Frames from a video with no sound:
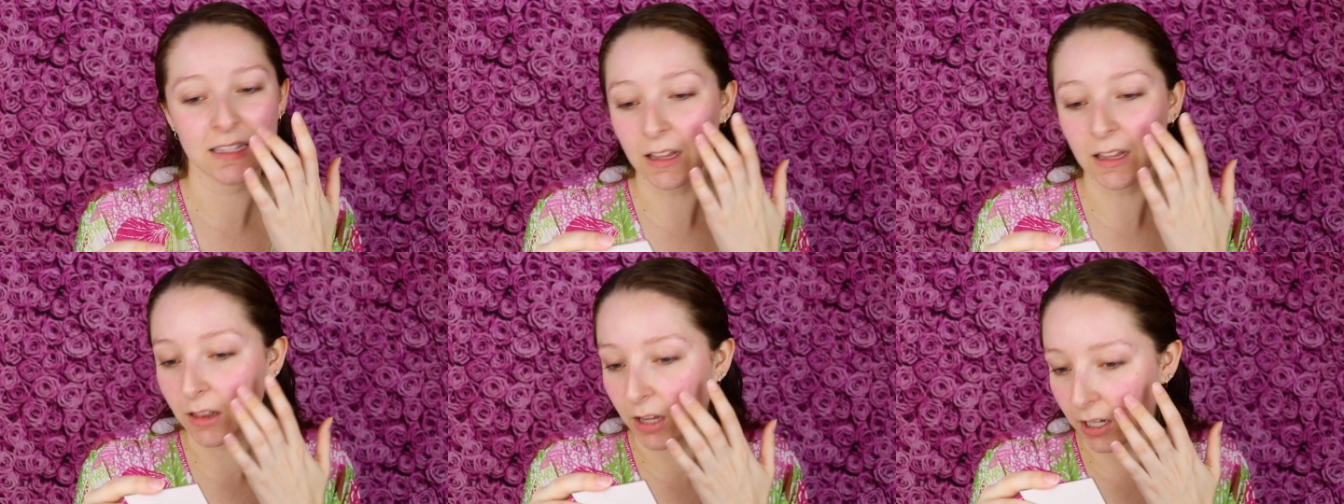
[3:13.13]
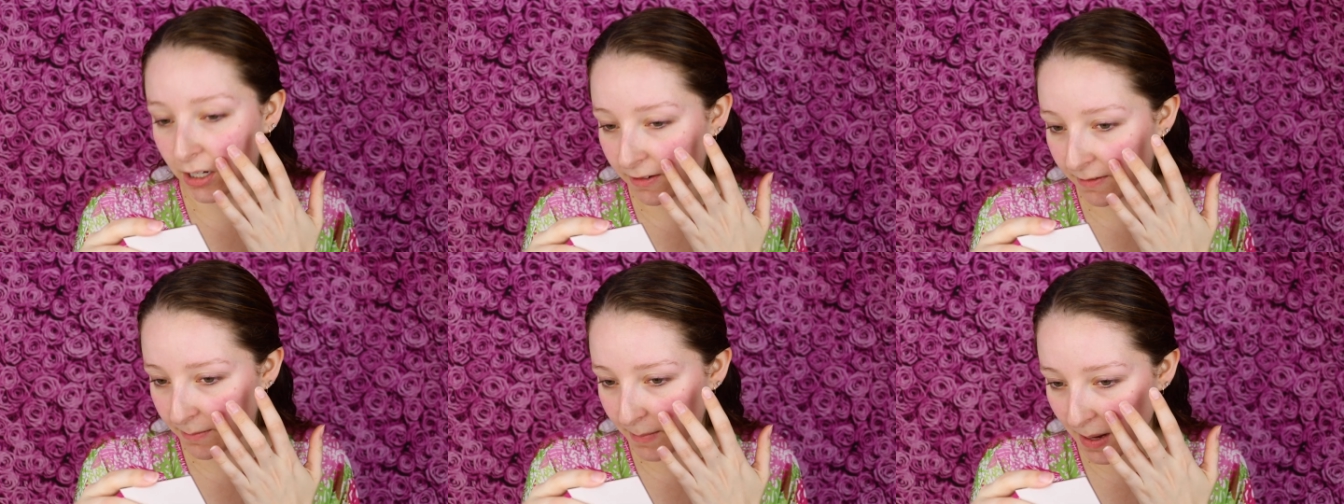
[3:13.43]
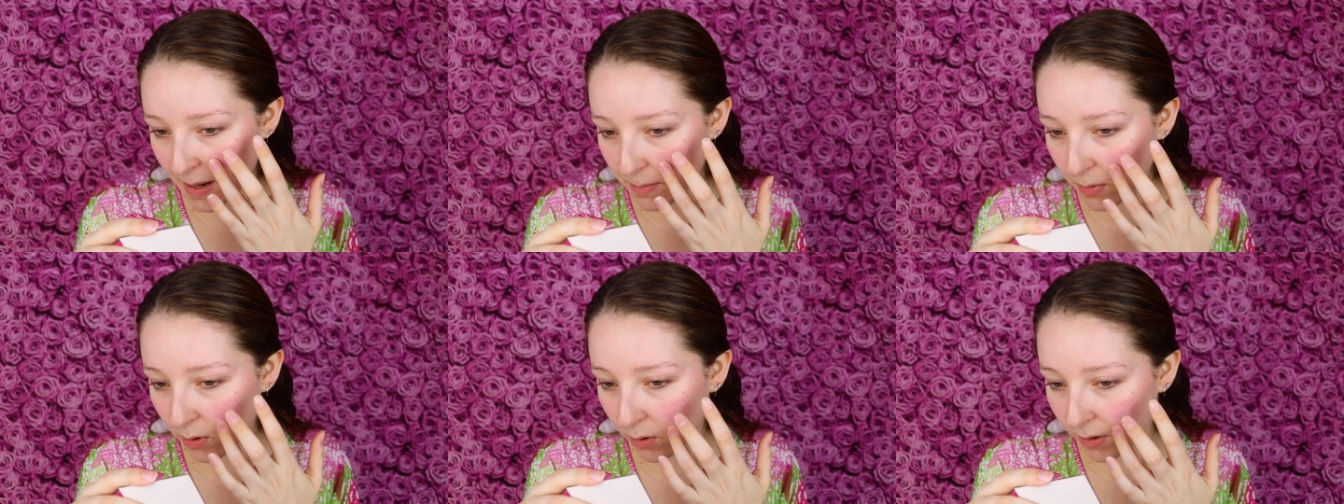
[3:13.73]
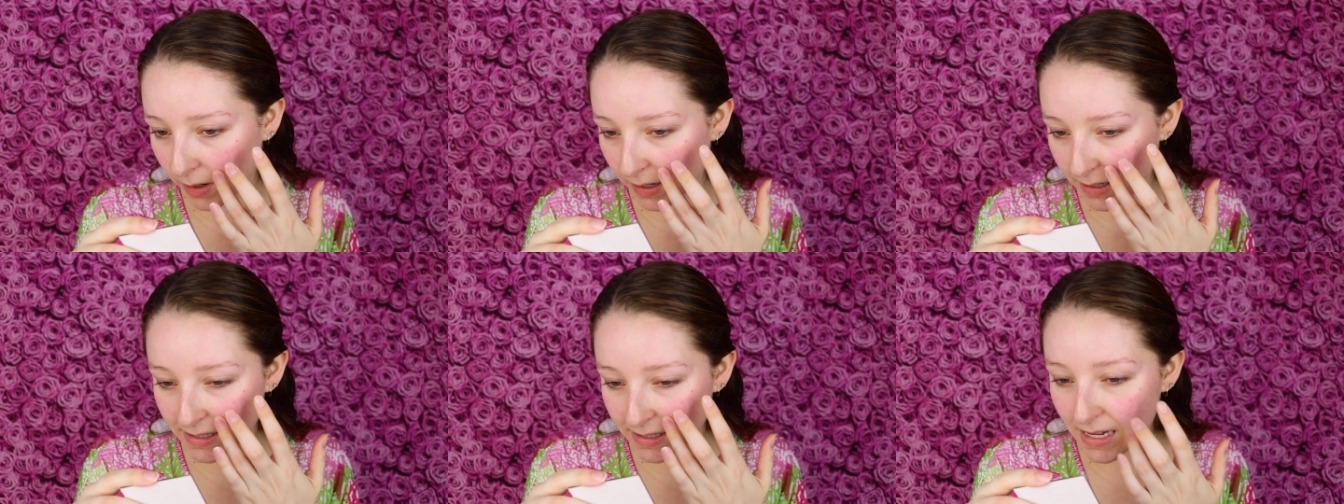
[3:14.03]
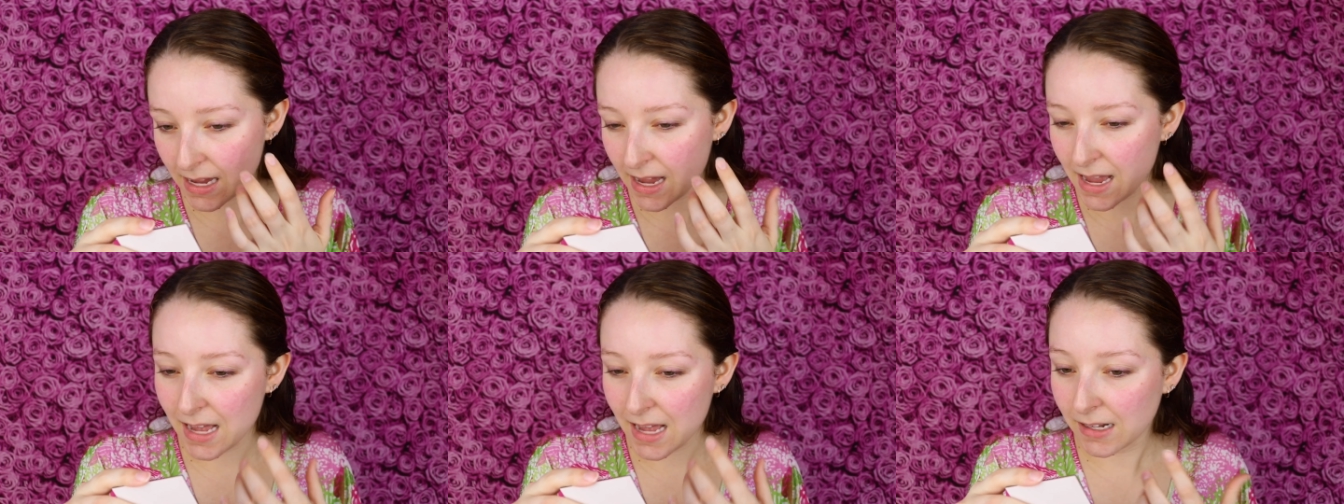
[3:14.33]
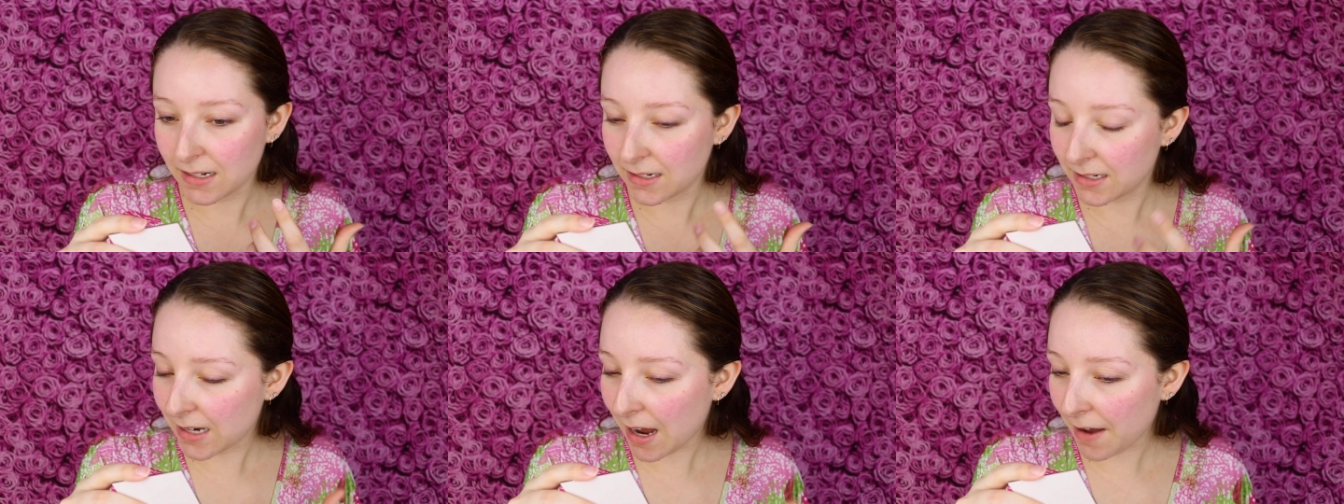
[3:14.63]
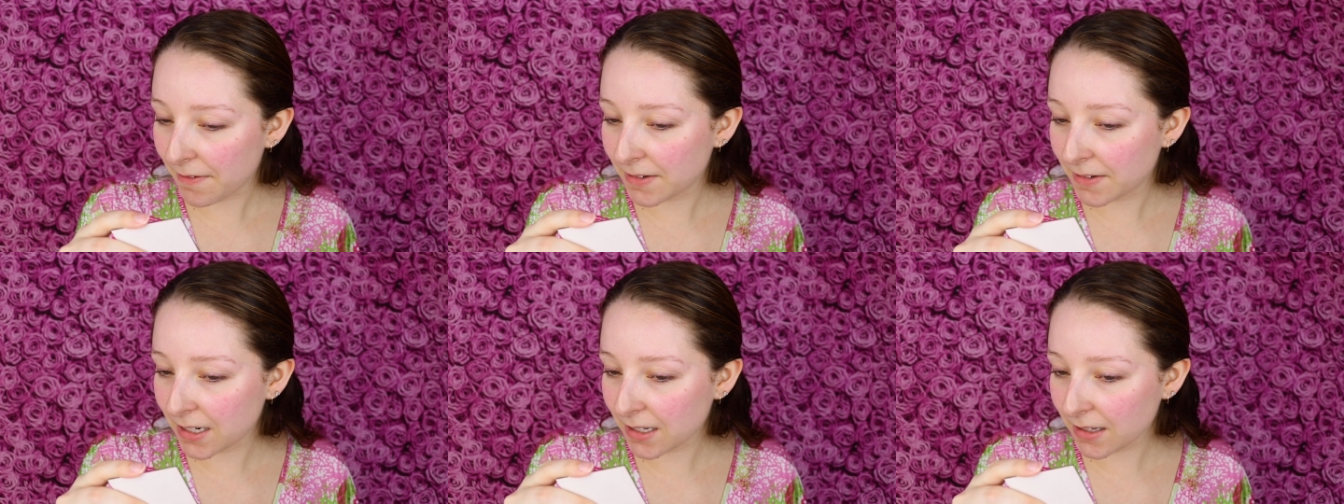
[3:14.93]
the look of my pores.
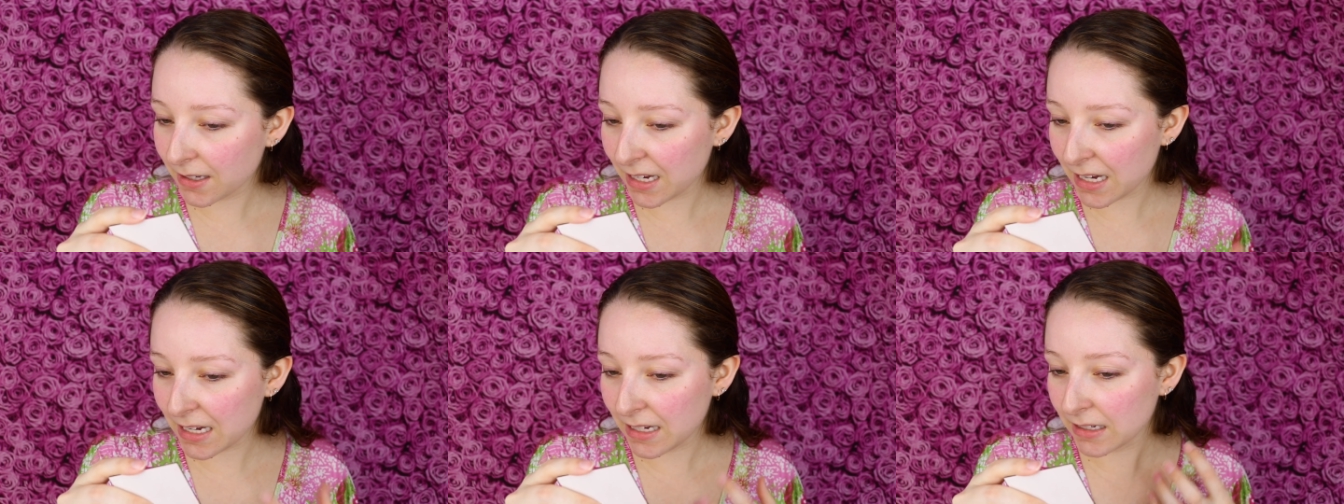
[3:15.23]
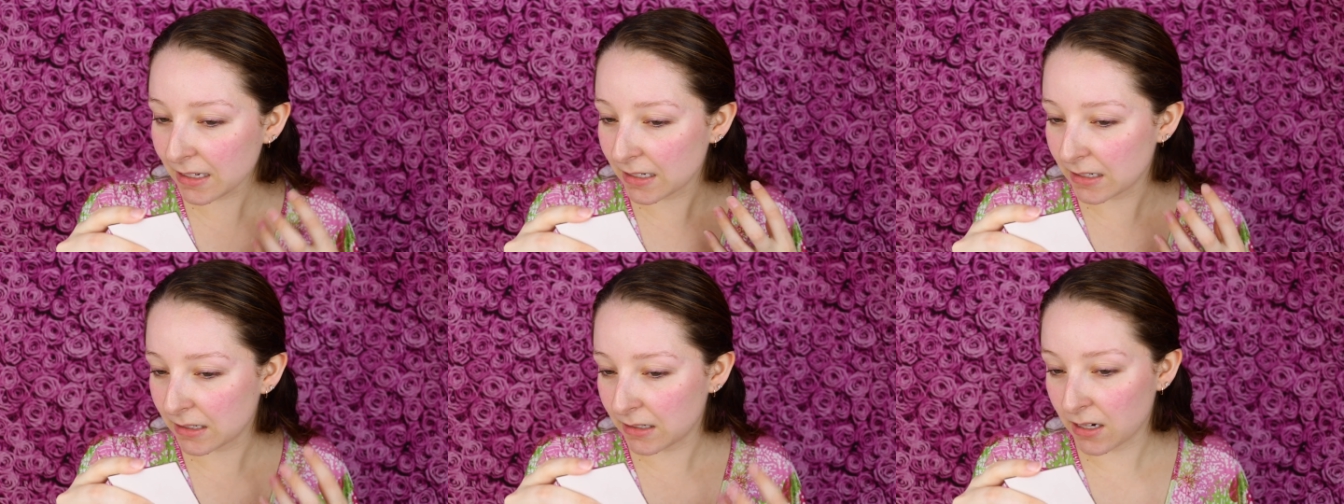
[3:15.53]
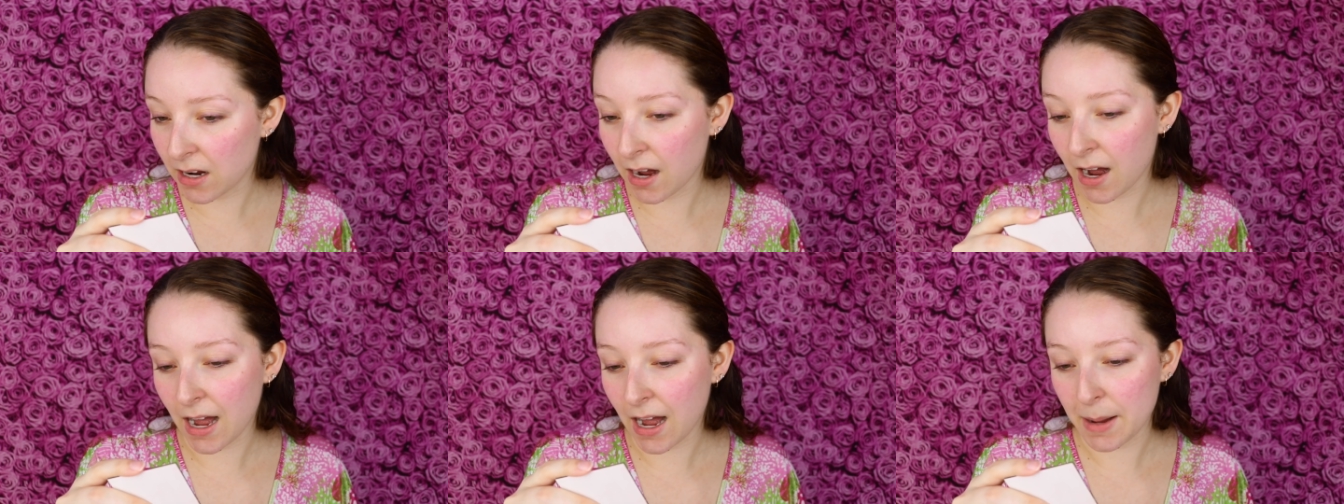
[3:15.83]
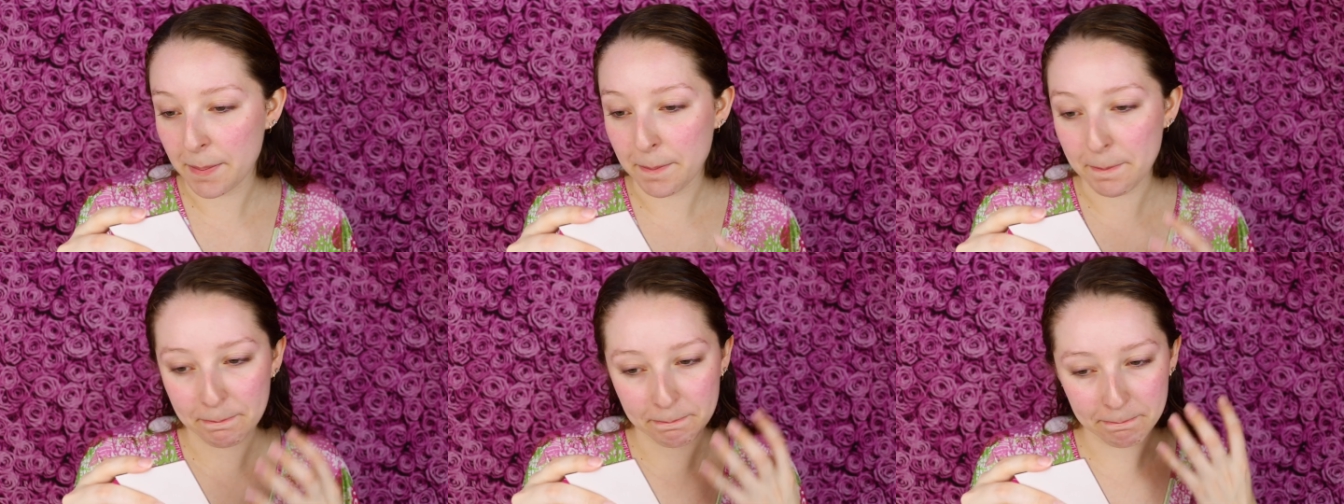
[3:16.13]
Definitely not